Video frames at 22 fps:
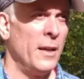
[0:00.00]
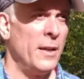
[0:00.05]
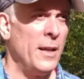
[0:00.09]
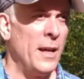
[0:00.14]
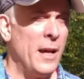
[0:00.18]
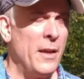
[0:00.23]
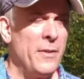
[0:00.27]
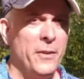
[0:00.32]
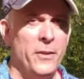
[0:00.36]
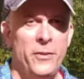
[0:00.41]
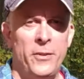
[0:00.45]

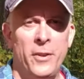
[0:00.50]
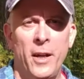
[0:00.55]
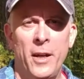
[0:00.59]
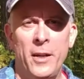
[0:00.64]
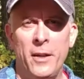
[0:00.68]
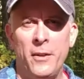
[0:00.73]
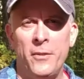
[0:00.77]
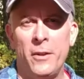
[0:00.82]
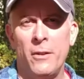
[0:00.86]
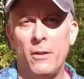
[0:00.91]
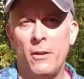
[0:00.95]
Now, this
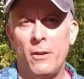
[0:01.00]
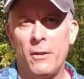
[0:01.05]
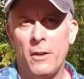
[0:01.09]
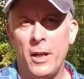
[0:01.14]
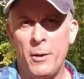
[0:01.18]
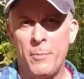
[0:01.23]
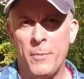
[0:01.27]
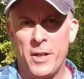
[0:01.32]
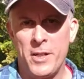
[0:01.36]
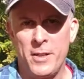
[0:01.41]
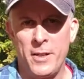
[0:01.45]
site doesn't look
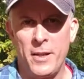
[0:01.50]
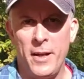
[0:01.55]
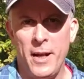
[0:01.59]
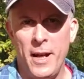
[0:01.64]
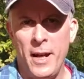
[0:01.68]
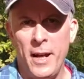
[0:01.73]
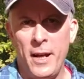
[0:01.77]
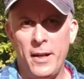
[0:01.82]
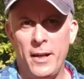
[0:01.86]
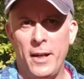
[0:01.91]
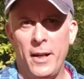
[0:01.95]
like much
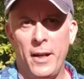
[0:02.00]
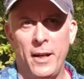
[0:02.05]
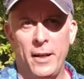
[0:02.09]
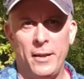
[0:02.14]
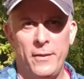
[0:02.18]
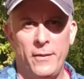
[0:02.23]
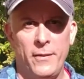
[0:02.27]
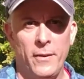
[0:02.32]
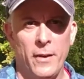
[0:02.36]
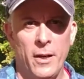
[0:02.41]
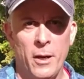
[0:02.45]
today.
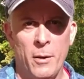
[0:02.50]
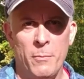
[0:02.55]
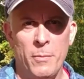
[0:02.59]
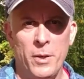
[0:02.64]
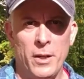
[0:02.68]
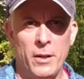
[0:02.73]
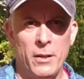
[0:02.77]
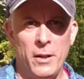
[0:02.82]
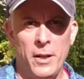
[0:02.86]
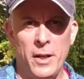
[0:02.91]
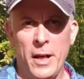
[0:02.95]
It's
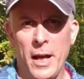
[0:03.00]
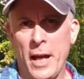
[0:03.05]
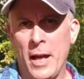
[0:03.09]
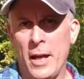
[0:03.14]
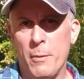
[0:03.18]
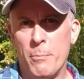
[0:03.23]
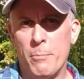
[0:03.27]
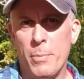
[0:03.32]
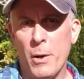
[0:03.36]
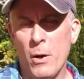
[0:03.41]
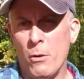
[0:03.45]
merely
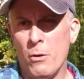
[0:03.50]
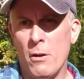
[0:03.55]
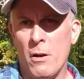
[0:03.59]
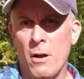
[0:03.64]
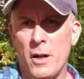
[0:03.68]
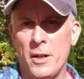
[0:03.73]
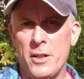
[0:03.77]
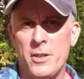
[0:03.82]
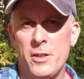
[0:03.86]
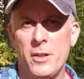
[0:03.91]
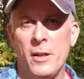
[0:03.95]
a boat
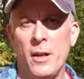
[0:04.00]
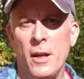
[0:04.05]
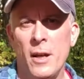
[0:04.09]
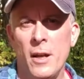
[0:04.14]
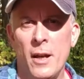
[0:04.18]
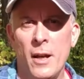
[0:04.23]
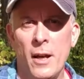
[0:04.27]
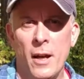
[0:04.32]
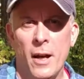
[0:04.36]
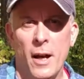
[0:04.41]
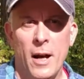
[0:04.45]
launch,
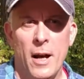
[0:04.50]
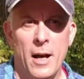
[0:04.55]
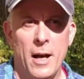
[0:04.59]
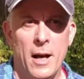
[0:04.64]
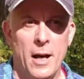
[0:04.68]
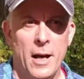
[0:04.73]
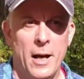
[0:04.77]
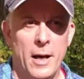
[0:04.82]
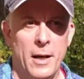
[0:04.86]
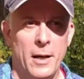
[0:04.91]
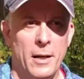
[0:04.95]

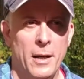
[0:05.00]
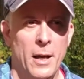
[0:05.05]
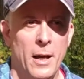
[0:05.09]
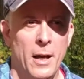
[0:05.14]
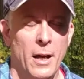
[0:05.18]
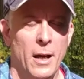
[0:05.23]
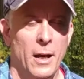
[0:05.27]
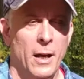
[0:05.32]
but